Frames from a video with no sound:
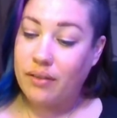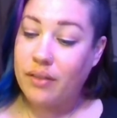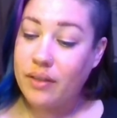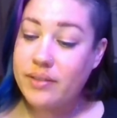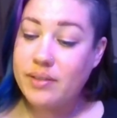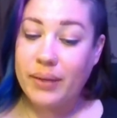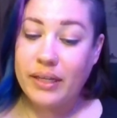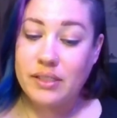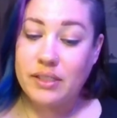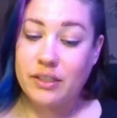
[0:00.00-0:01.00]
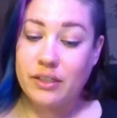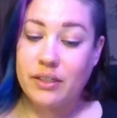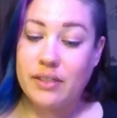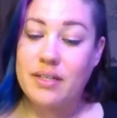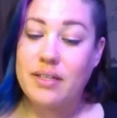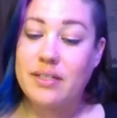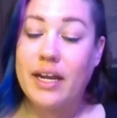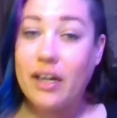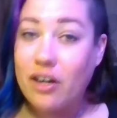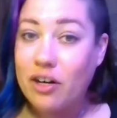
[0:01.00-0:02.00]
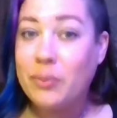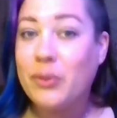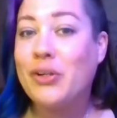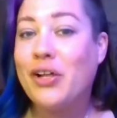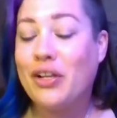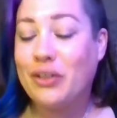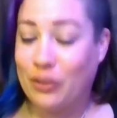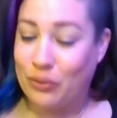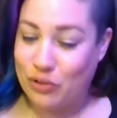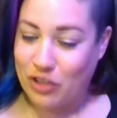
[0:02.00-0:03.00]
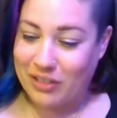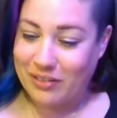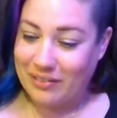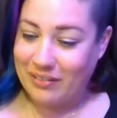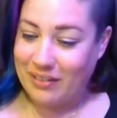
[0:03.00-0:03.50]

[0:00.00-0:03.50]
This, my dear, is a terrible illusion.